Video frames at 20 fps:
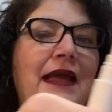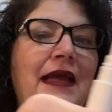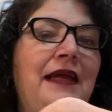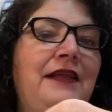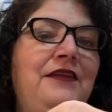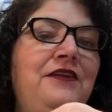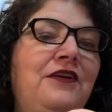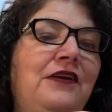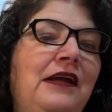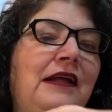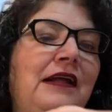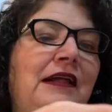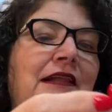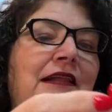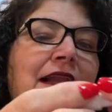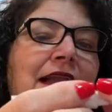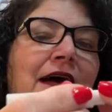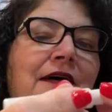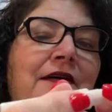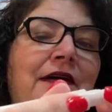And you can
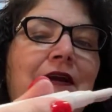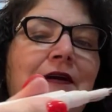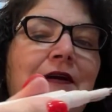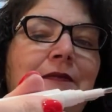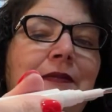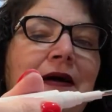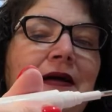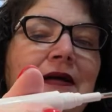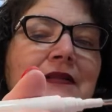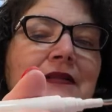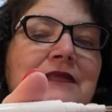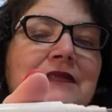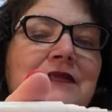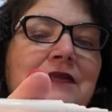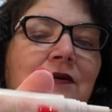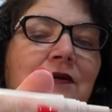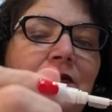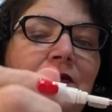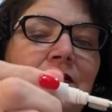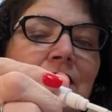clean out
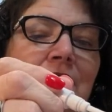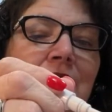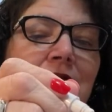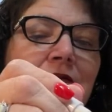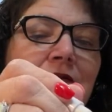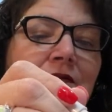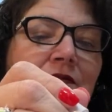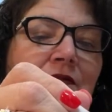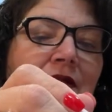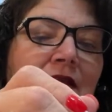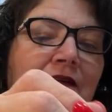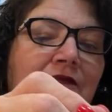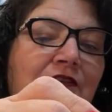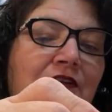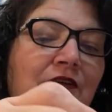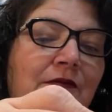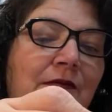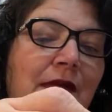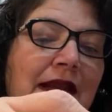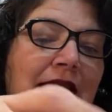earbuds or whatever
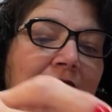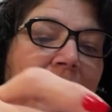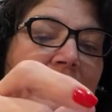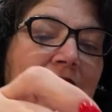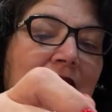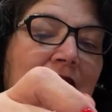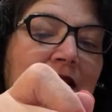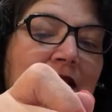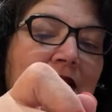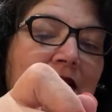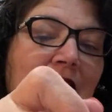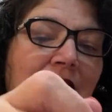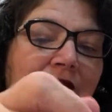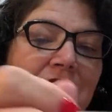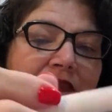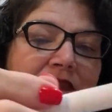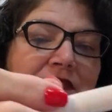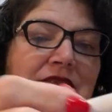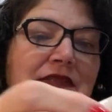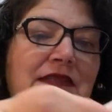you might need to clean out
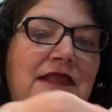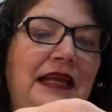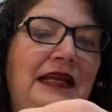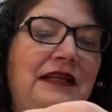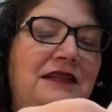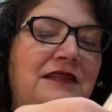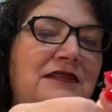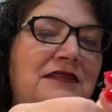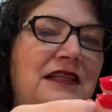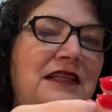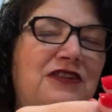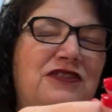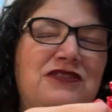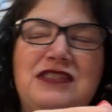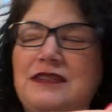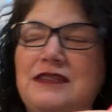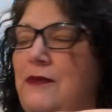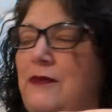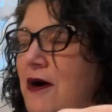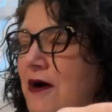that's like little
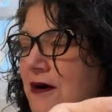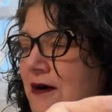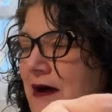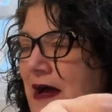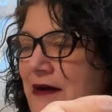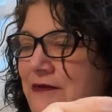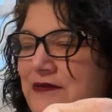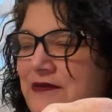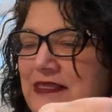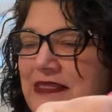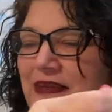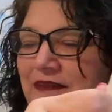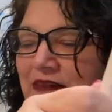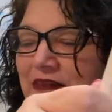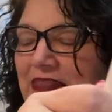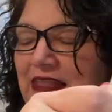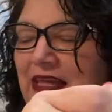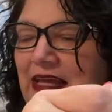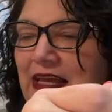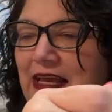small. I was
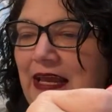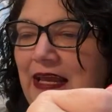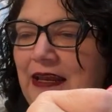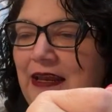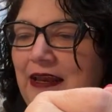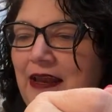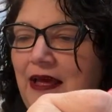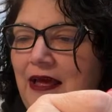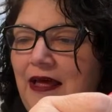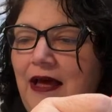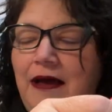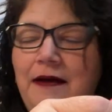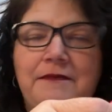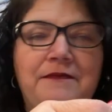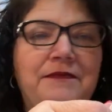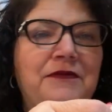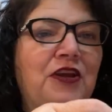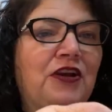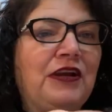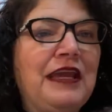even thinking
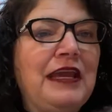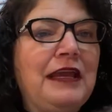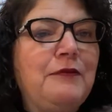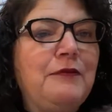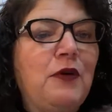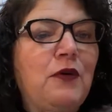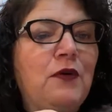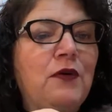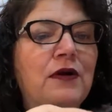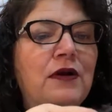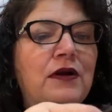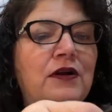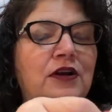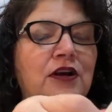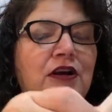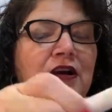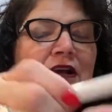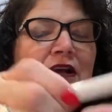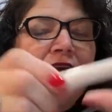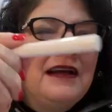um, your keyboard
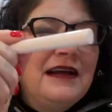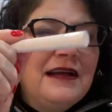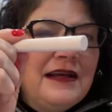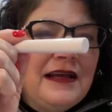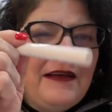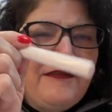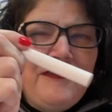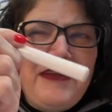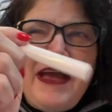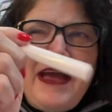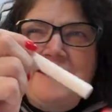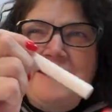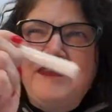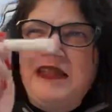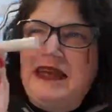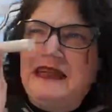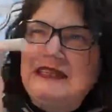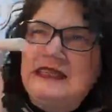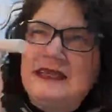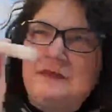or if you have
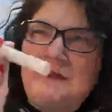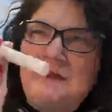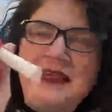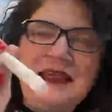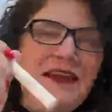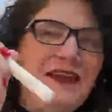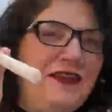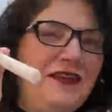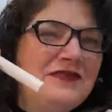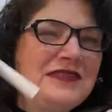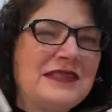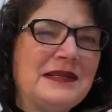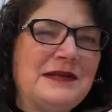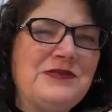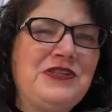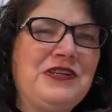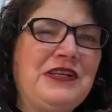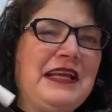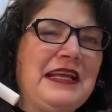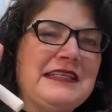like something, you know,
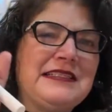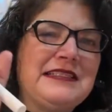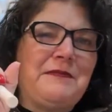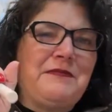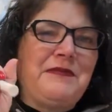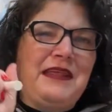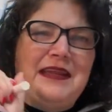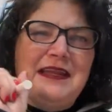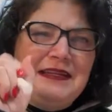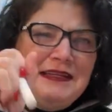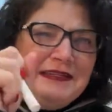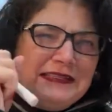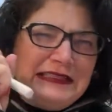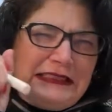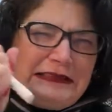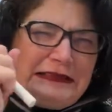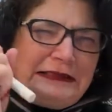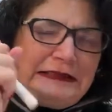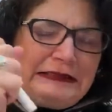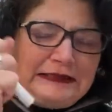sometimes you get something and,
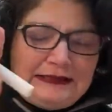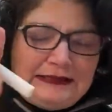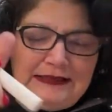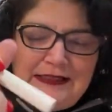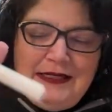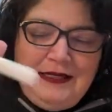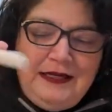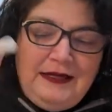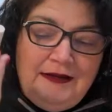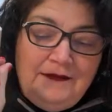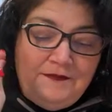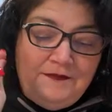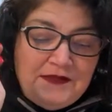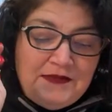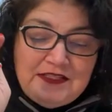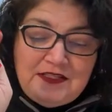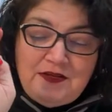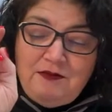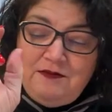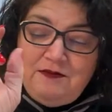ugh.
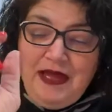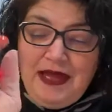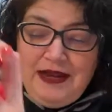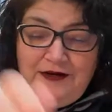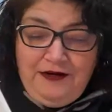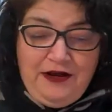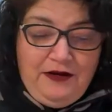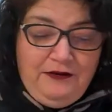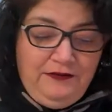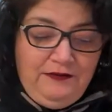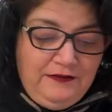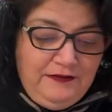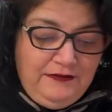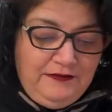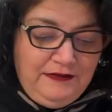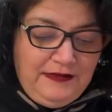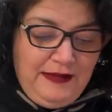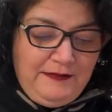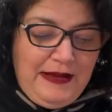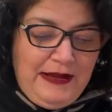so I don't know,
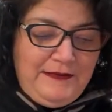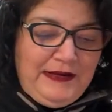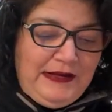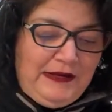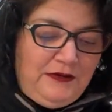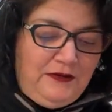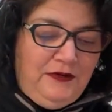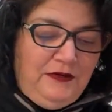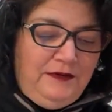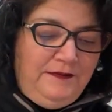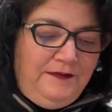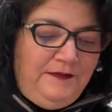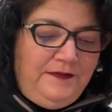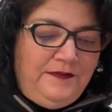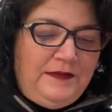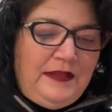that might be cool.